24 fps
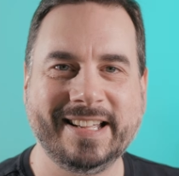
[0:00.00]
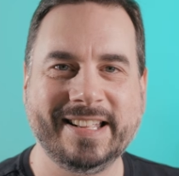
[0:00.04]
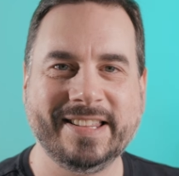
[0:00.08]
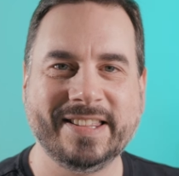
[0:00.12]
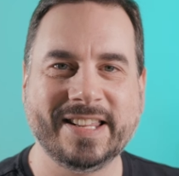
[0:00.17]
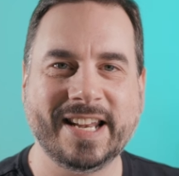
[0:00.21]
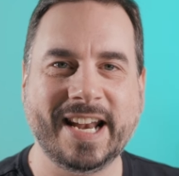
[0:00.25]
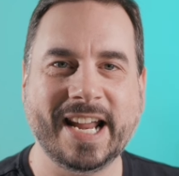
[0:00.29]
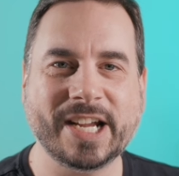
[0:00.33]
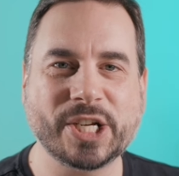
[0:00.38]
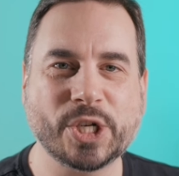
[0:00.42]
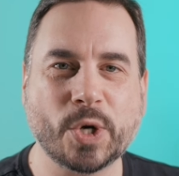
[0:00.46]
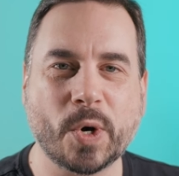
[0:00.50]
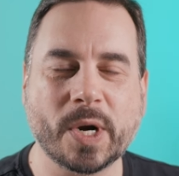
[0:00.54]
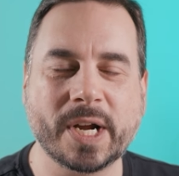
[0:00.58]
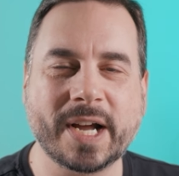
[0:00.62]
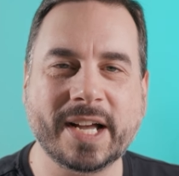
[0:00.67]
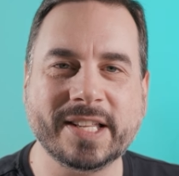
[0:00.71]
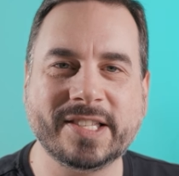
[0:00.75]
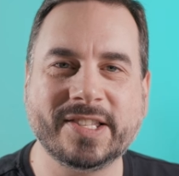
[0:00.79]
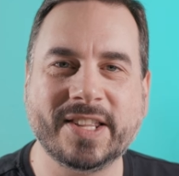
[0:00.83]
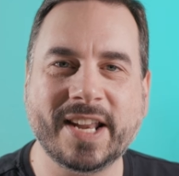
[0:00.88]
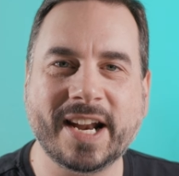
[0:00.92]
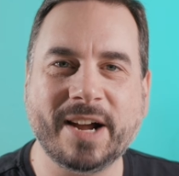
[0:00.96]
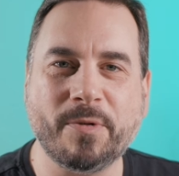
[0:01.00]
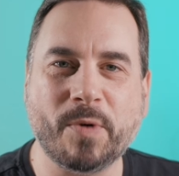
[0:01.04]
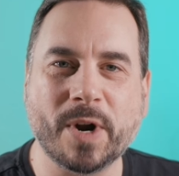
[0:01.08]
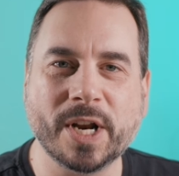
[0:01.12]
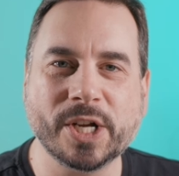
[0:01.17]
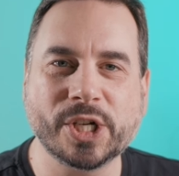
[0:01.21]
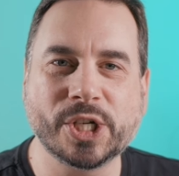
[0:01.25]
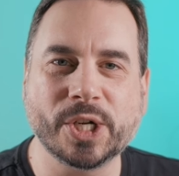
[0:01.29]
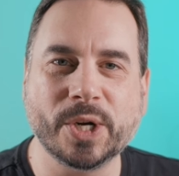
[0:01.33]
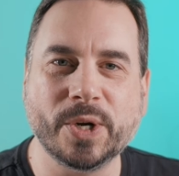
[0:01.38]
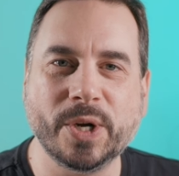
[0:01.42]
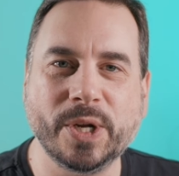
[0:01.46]
The next shortcuts that I want
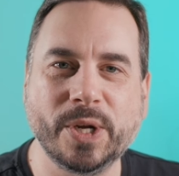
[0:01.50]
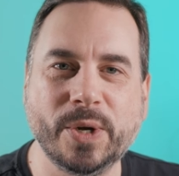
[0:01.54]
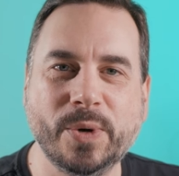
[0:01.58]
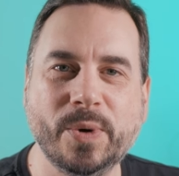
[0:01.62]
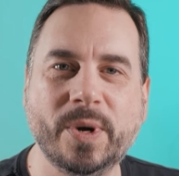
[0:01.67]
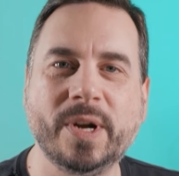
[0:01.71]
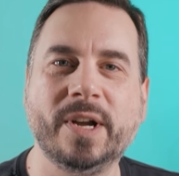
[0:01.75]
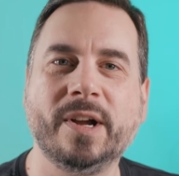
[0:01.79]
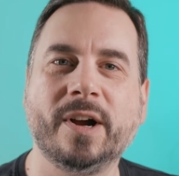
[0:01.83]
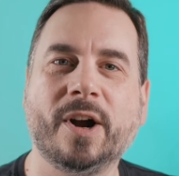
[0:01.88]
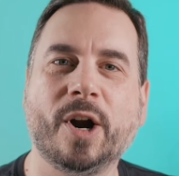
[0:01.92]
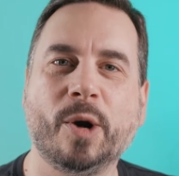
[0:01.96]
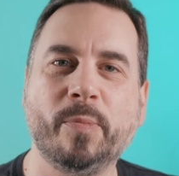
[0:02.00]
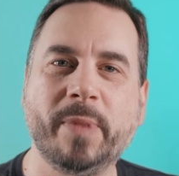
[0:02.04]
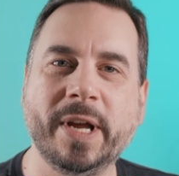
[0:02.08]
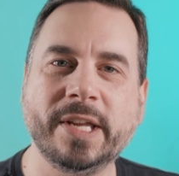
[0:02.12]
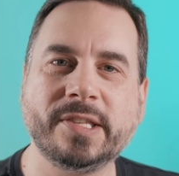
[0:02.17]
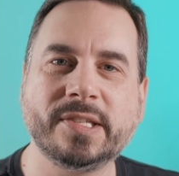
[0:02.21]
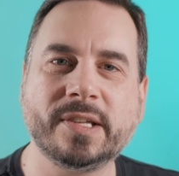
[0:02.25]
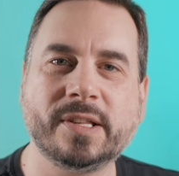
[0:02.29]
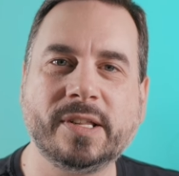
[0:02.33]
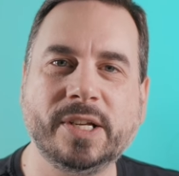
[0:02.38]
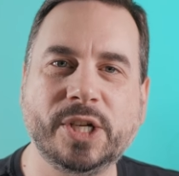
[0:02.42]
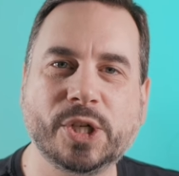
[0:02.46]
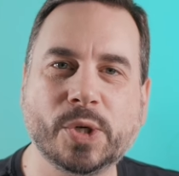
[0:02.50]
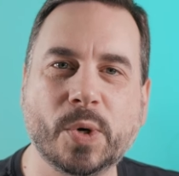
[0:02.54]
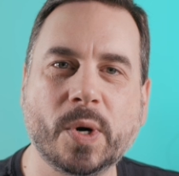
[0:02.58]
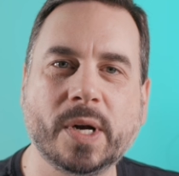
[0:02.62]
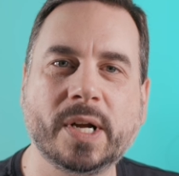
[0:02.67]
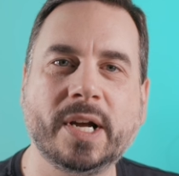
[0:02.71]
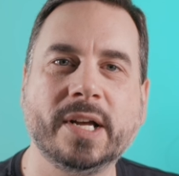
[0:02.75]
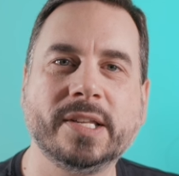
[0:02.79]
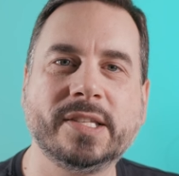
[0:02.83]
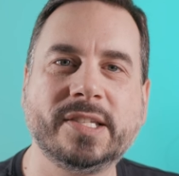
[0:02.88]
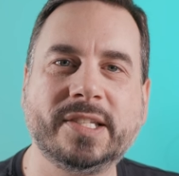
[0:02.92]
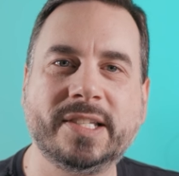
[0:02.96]
to show you are basically
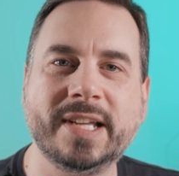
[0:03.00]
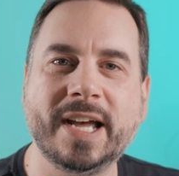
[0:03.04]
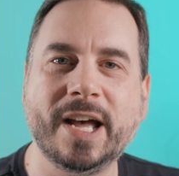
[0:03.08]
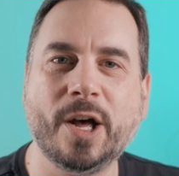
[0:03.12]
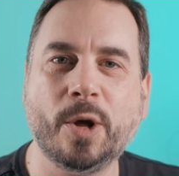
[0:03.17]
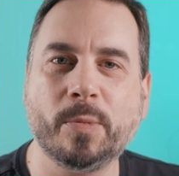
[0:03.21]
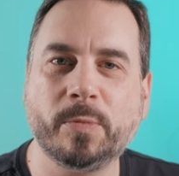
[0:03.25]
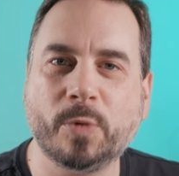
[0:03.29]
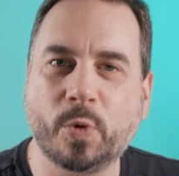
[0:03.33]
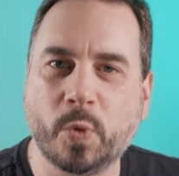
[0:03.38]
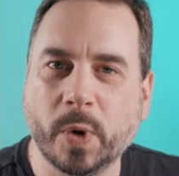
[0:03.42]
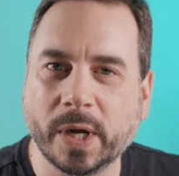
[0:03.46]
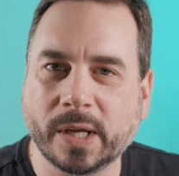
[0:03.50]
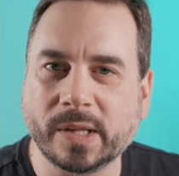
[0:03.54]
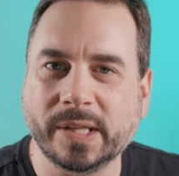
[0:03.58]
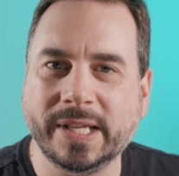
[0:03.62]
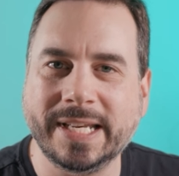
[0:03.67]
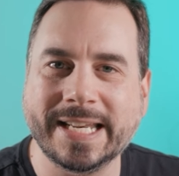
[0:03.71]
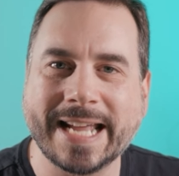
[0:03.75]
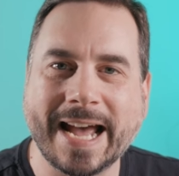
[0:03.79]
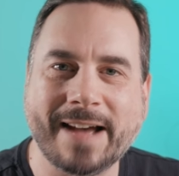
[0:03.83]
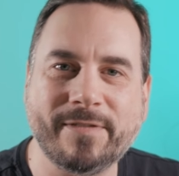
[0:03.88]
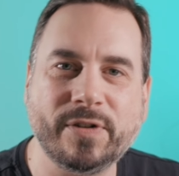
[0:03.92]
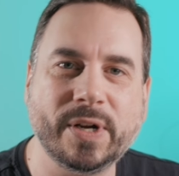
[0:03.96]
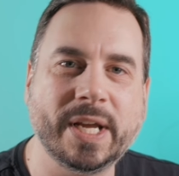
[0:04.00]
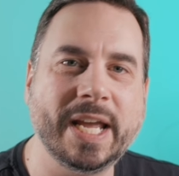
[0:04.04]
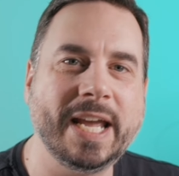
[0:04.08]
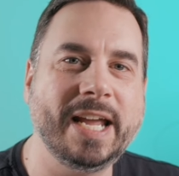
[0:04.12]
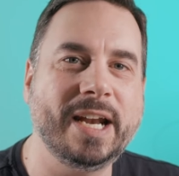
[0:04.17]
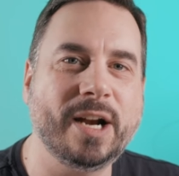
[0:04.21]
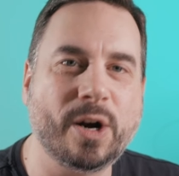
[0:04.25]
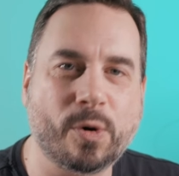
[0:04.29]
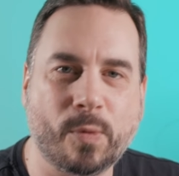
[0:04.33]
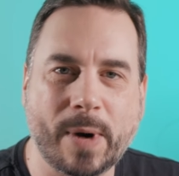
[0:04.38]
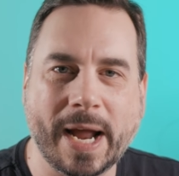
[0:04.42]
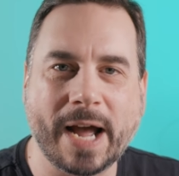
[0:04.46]
shortcuts to help quickly
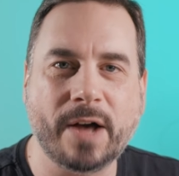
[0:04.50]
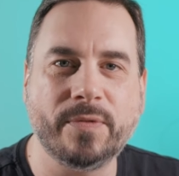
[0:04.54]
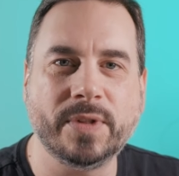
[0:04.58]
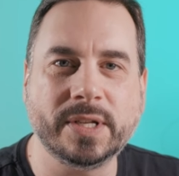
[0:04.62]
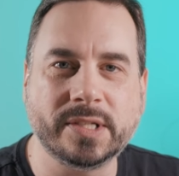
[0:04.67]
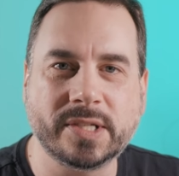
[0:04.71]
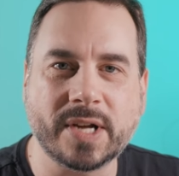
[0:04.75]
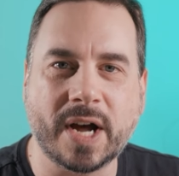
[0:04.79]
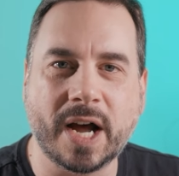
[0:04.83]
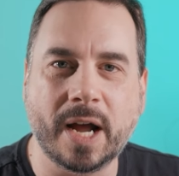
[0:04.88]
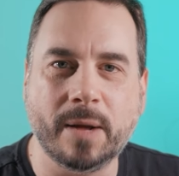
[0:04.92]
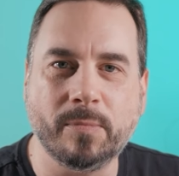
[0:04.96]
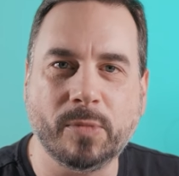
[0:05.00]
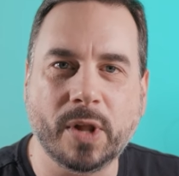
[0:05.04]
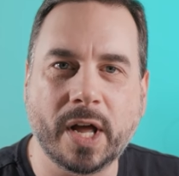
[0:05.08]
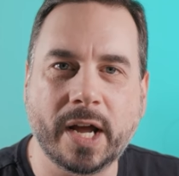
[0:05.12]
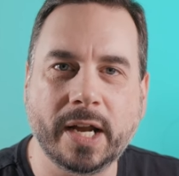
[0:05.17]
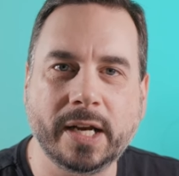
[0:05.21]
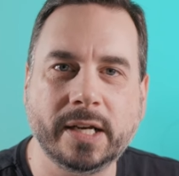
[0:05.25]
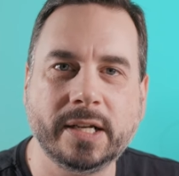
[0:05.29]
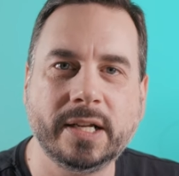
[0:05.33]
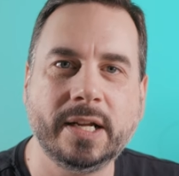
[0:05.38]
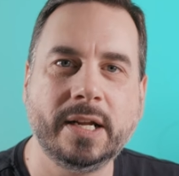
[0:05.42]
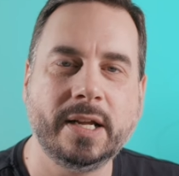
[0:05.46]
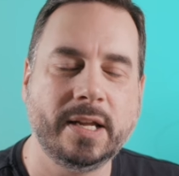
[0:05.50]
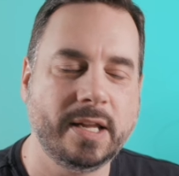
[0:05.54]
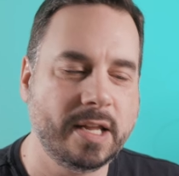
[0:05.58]
navigate around the timeline.